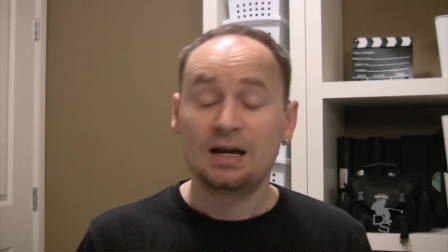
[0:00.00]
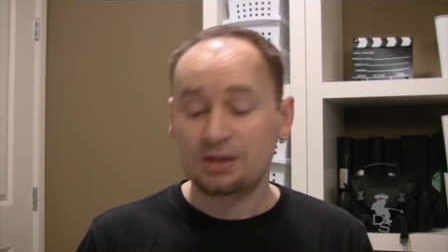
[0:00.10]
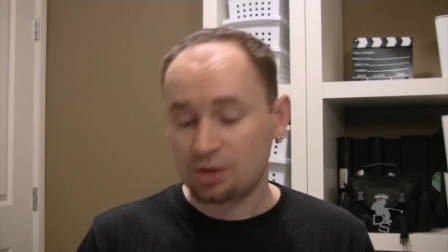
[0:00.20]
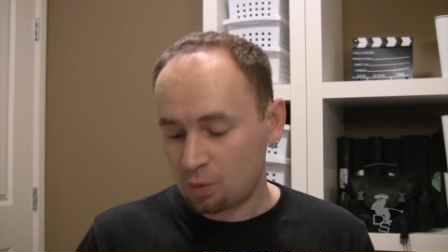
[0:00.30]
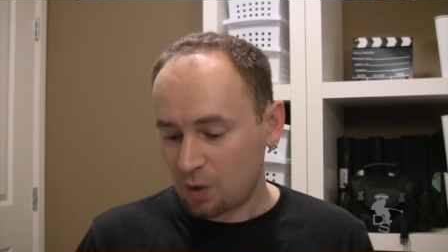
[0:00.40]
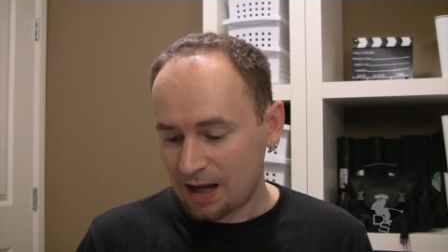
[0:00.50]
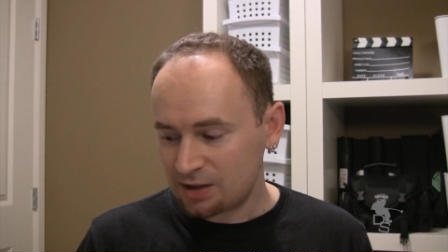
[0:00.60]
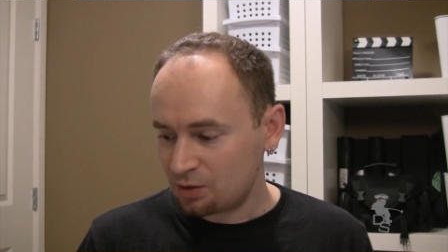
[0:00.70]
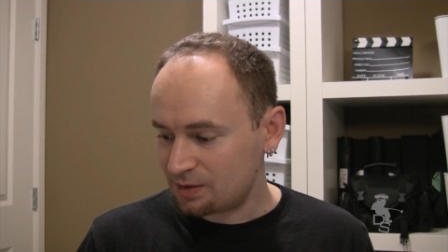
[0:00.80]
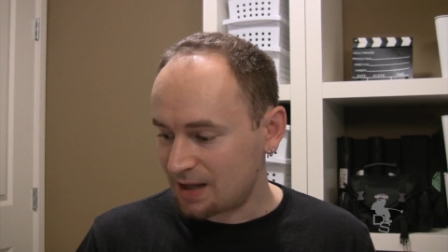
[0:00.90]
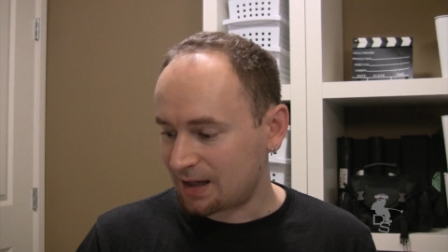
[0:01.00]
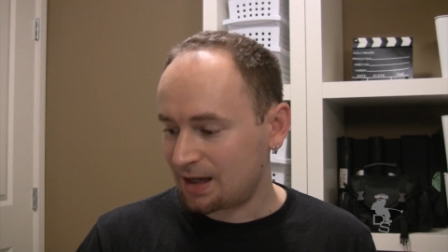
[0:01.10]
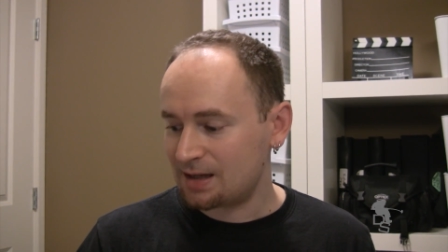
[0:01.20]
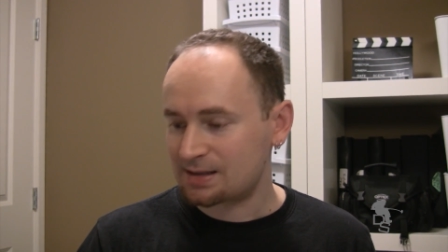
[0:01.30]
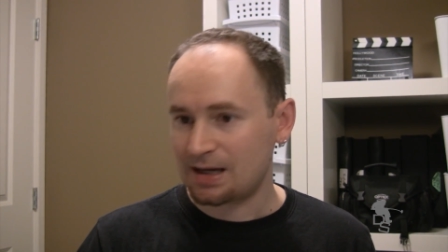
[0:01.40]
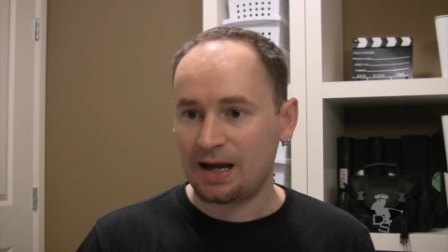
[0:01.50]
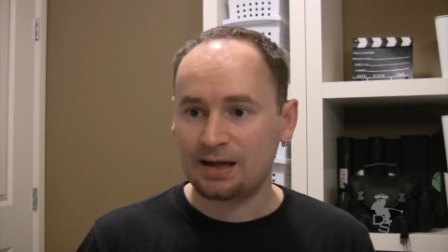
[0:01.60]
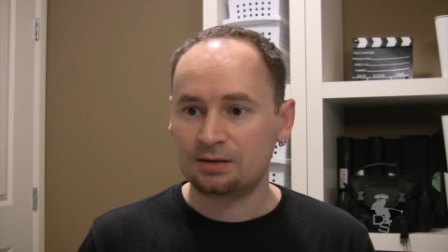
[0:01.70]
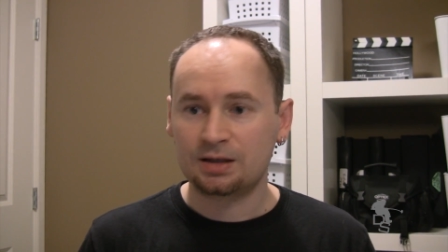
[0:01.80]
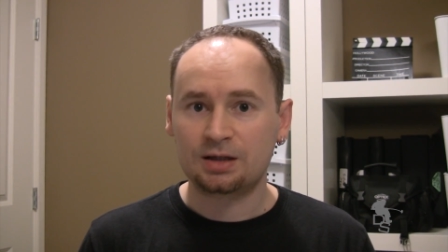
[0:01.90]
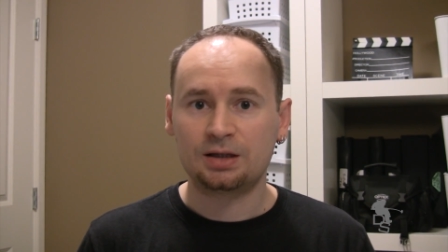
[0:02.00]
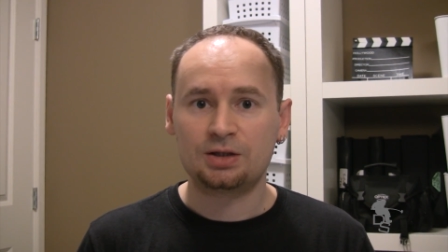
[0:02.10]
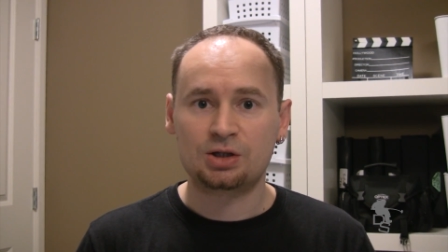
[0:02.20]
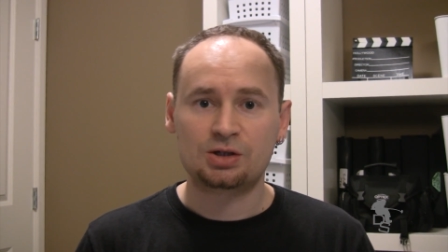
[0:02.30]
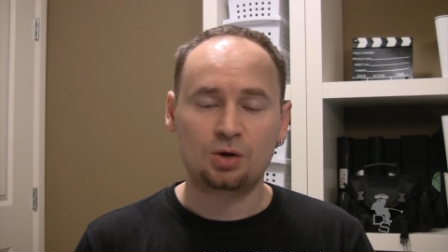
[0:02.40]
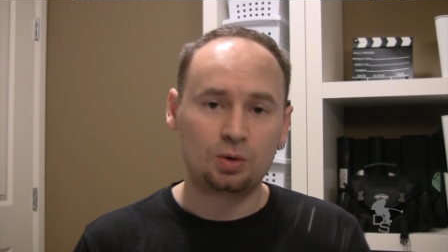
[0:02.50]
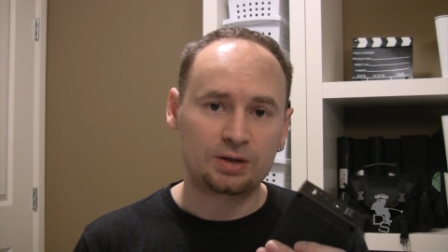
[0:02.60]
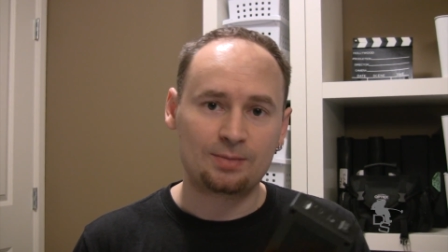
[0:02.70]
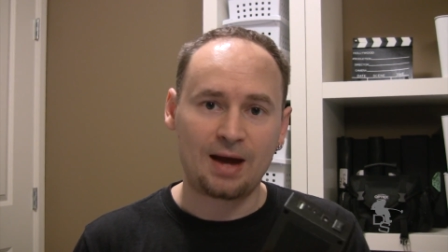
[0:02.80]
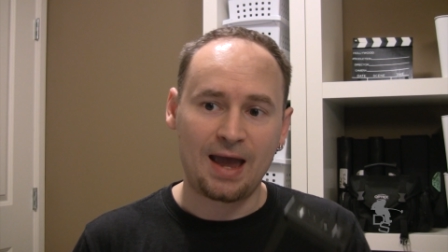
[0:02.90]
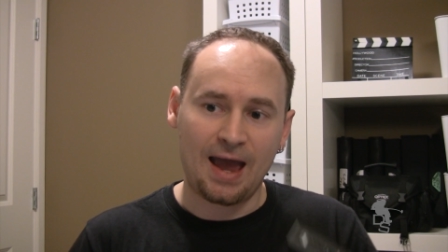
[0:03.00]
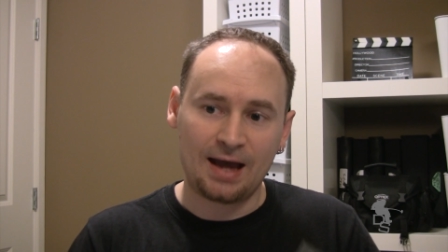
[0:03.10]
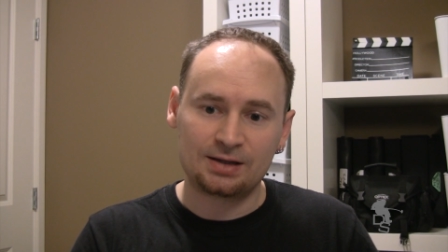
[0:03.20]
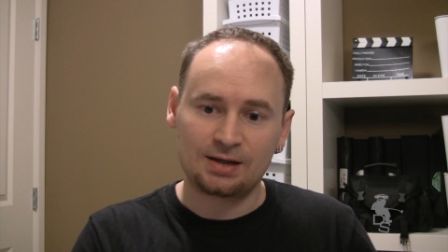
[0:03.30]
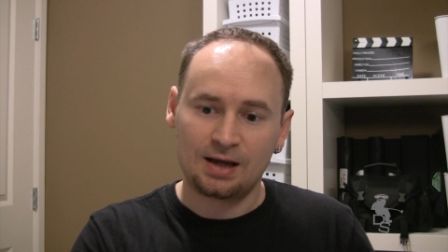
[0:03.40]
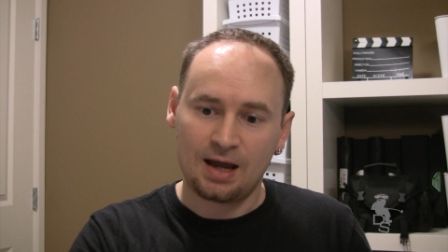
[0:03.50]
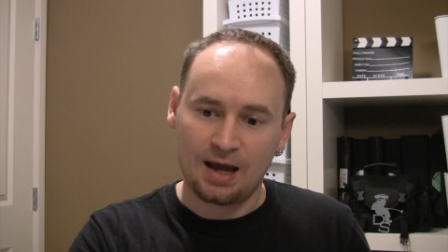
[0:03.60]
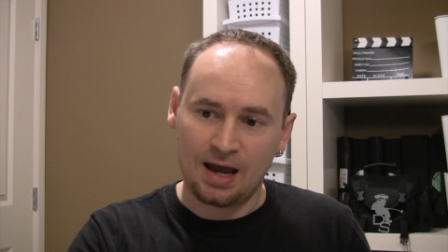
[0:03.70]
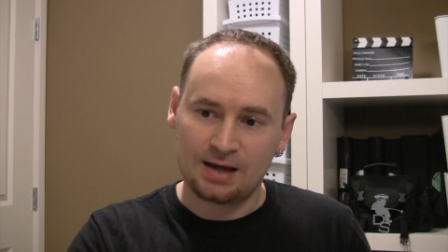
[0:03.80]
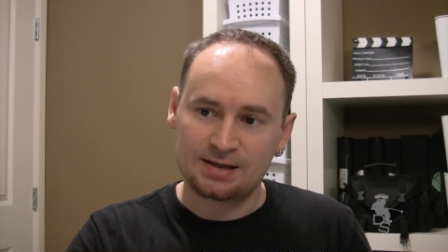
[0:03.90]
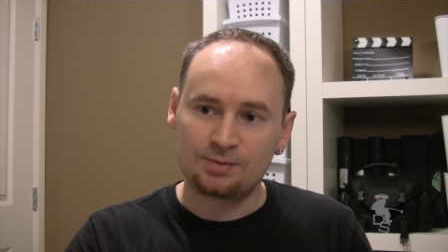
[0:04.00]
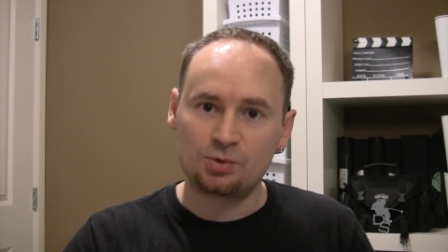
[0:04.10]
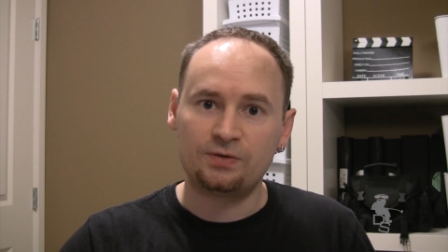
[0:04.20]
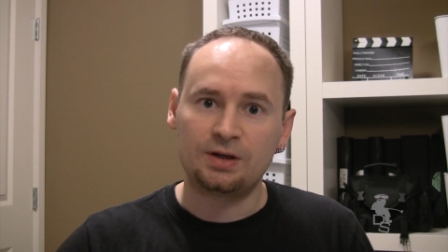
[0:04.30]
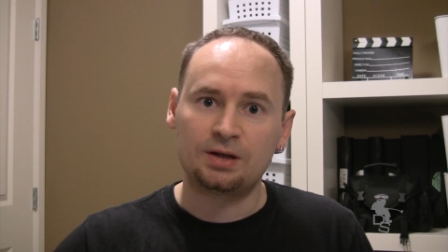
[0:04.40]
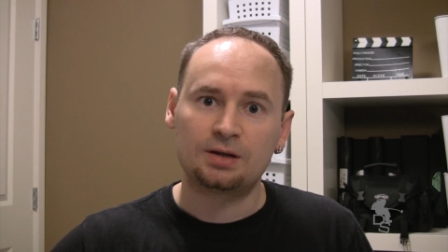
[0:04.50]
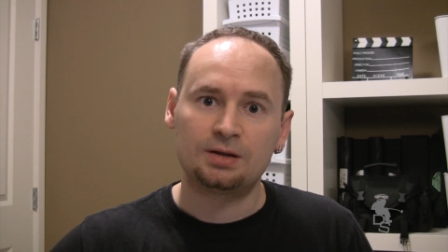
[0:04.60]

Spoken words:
So what I do in that case, I literally just hold it in my hand as I'm moving